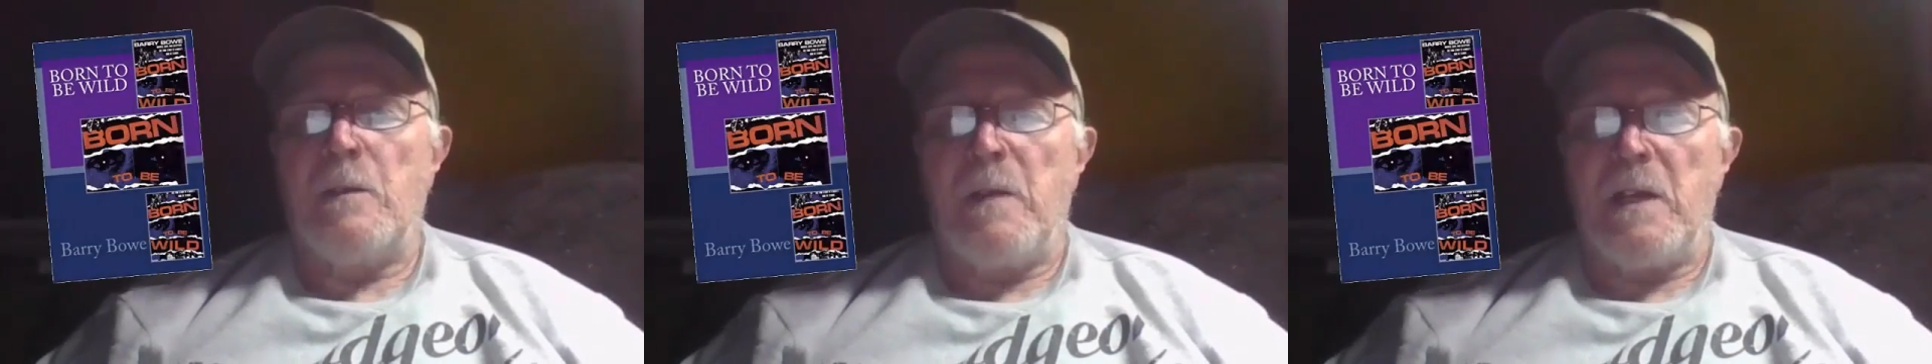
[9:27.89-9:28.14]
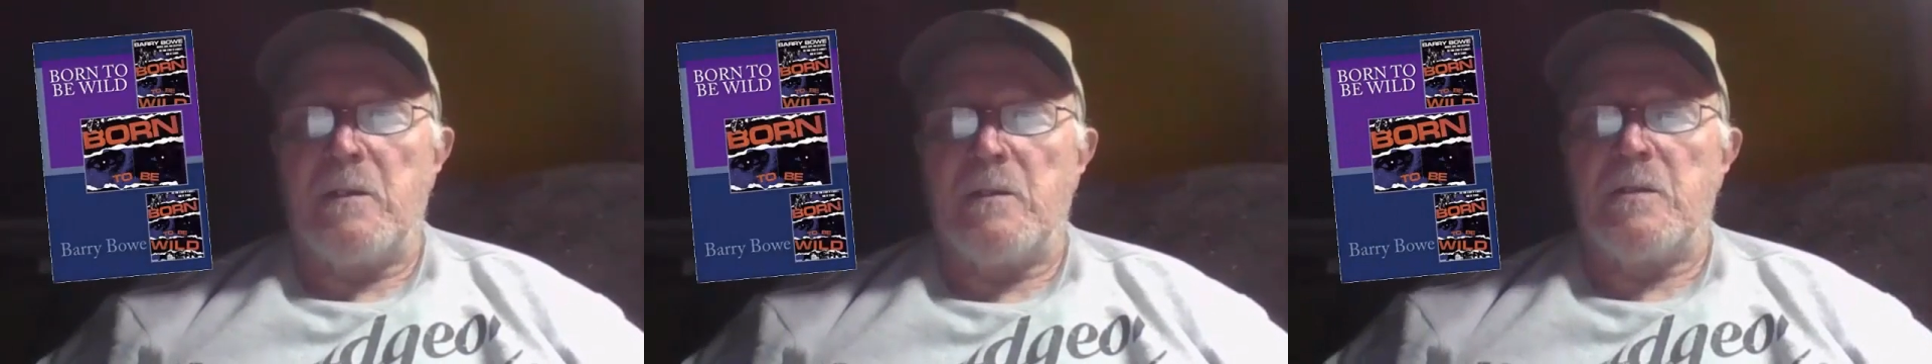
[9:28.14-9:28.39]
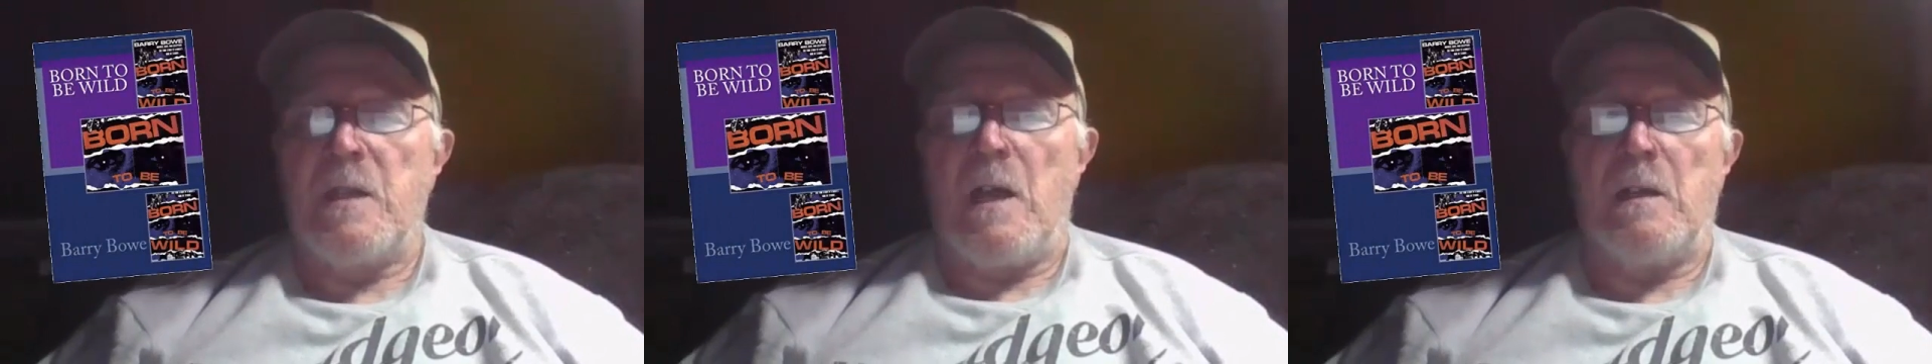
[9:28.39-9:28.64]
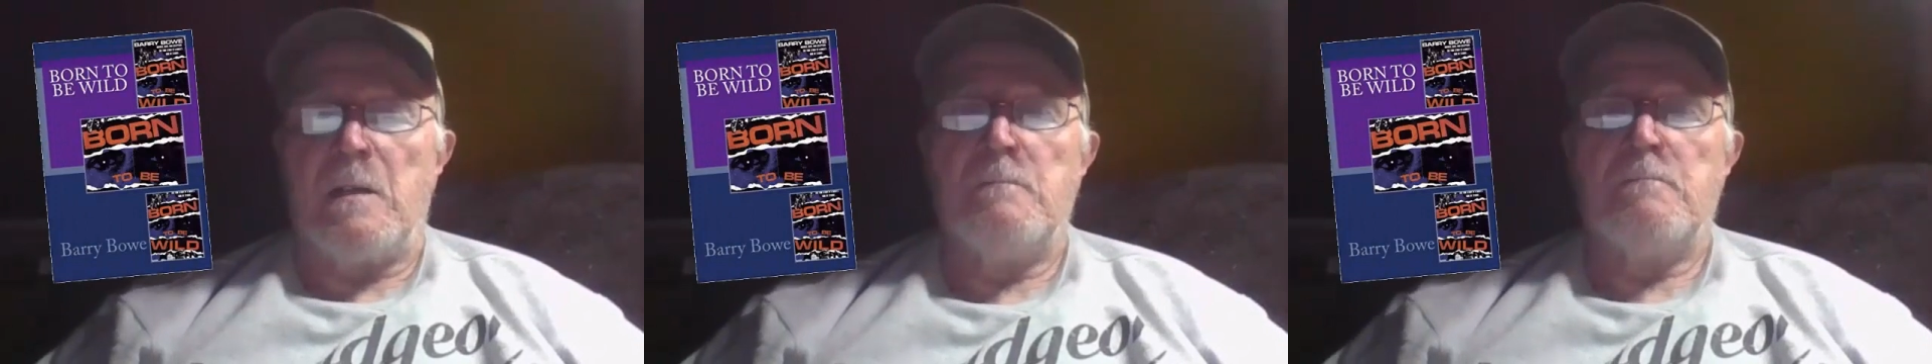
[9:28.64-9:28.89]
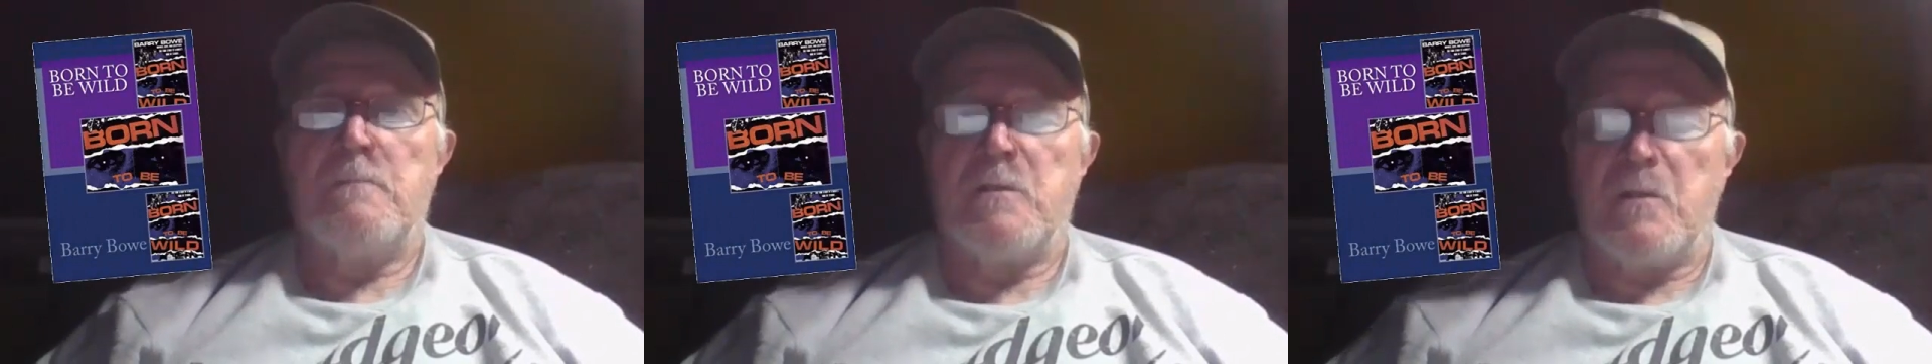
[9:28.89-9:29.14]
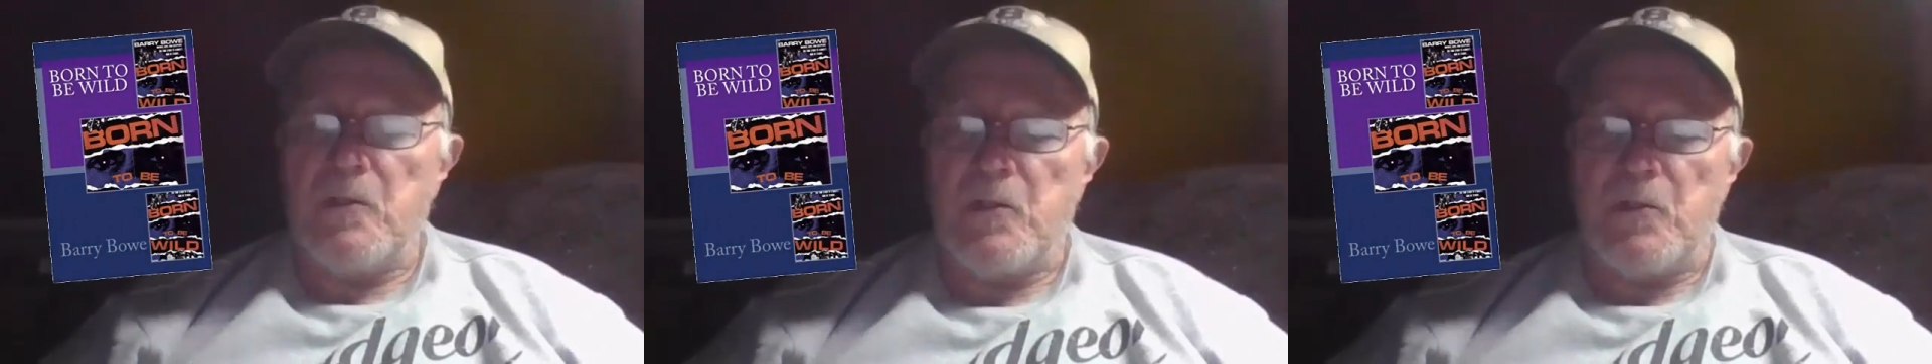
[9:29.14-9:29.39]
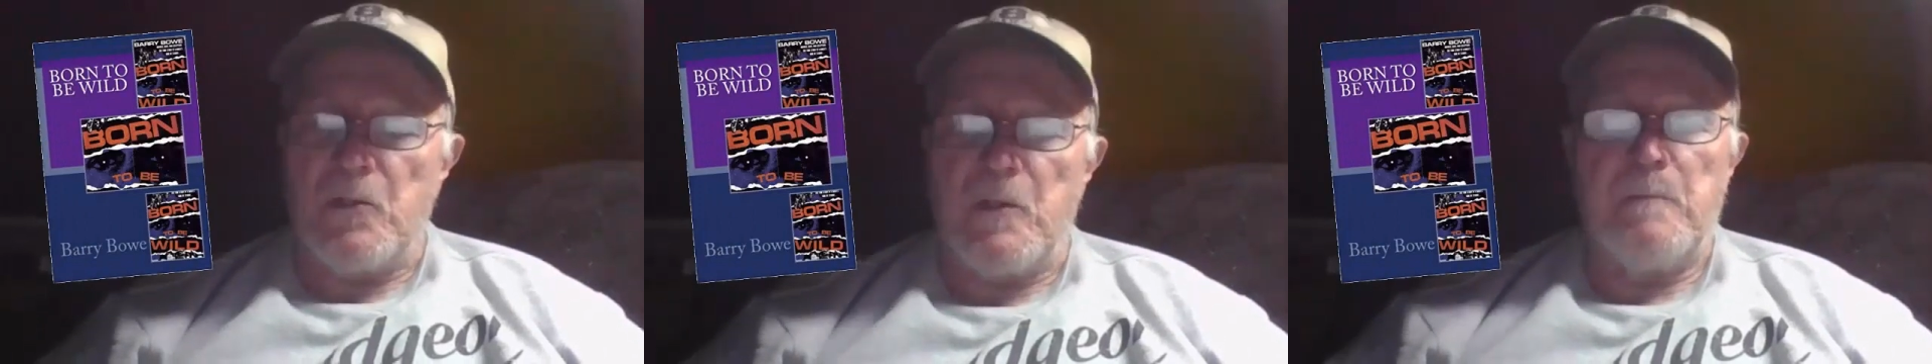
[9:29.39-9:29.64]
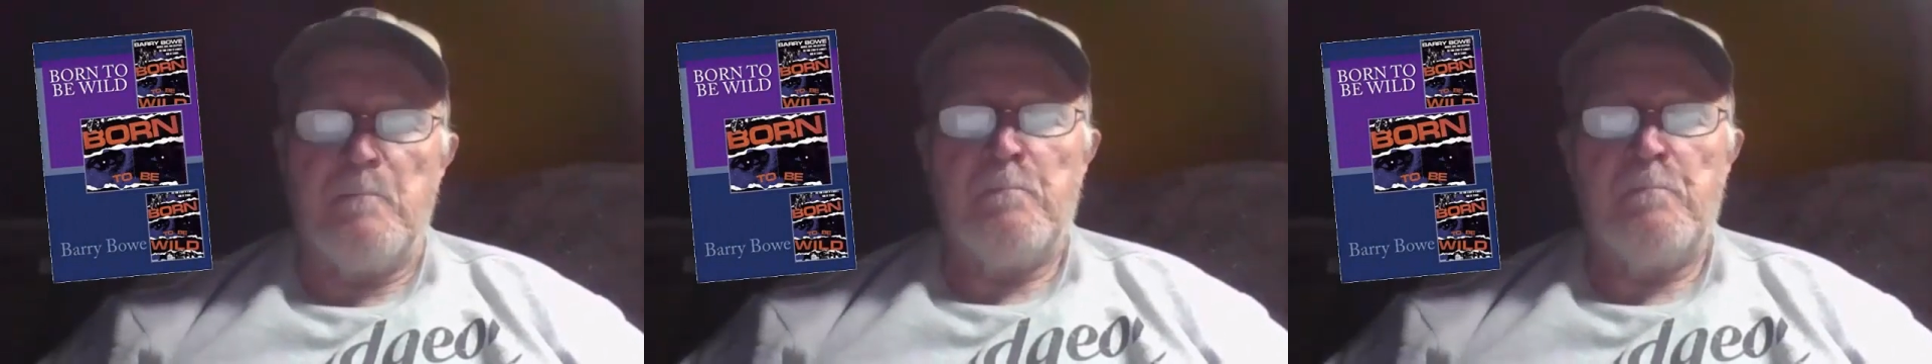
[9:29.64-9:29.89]
my outlaw biker saga,
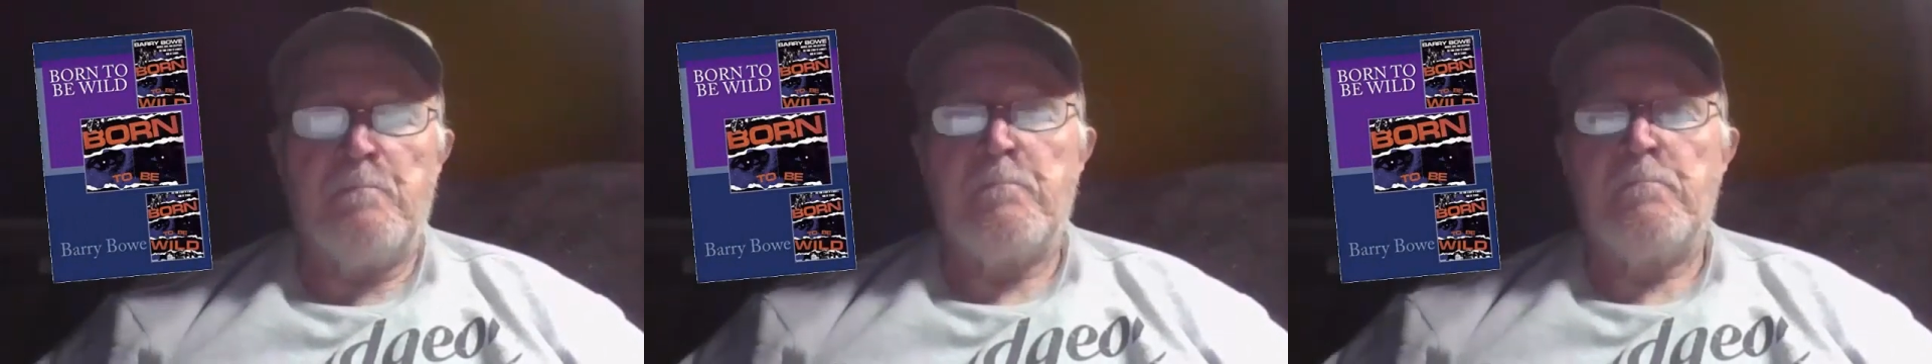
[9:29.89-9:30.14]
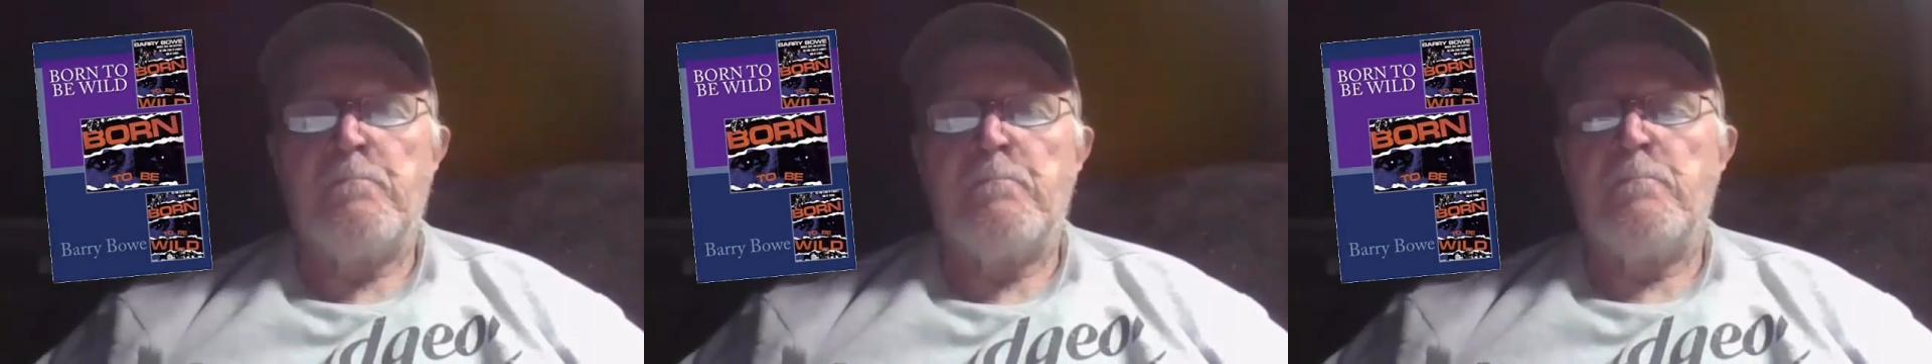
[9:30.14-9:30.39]
true story,